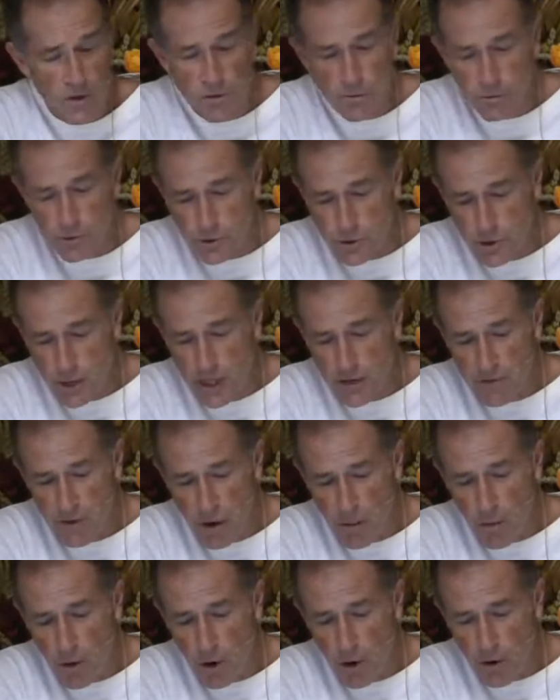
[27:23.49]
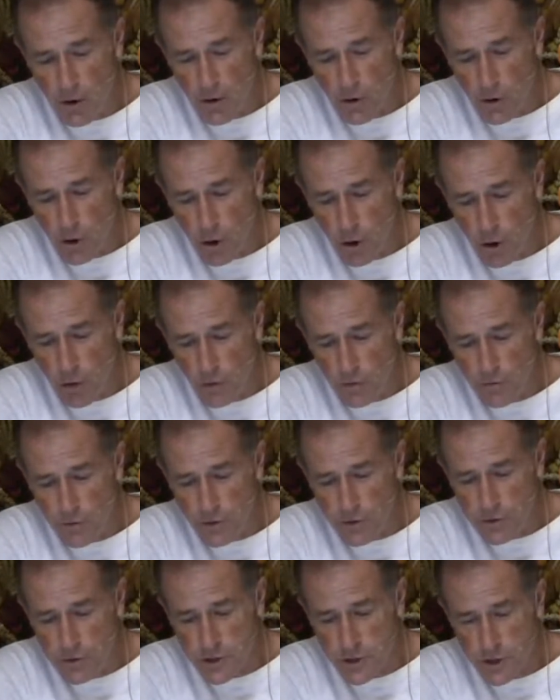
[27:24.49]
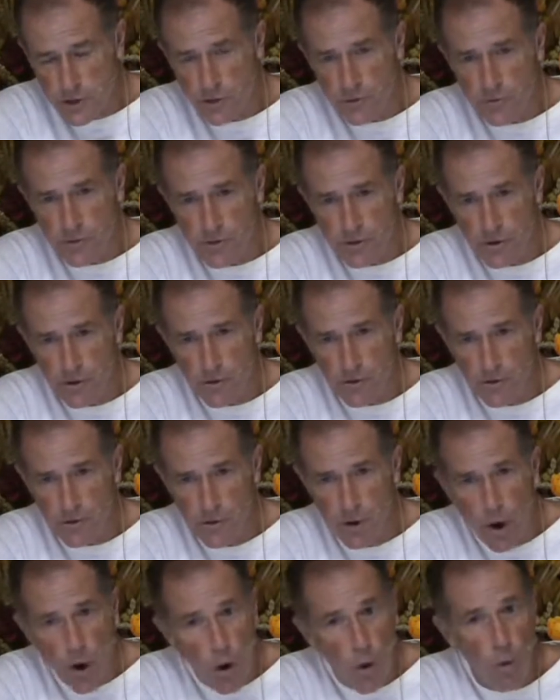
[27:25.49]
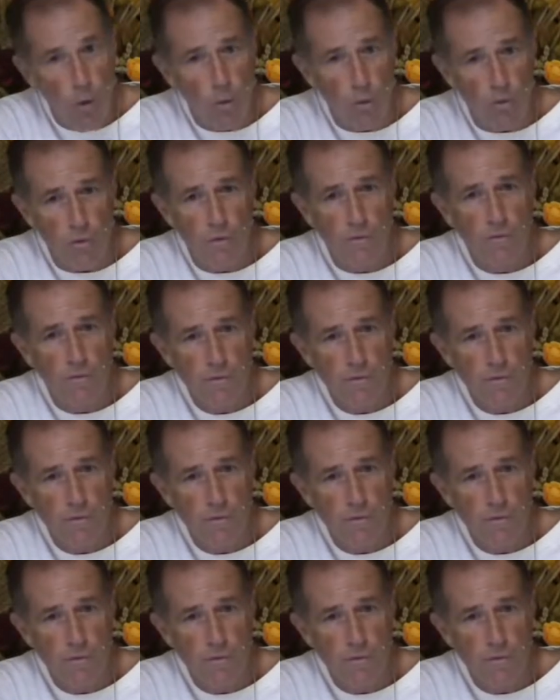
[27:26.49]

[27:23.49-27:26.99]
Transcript: Would you give up all your gold for your children? No.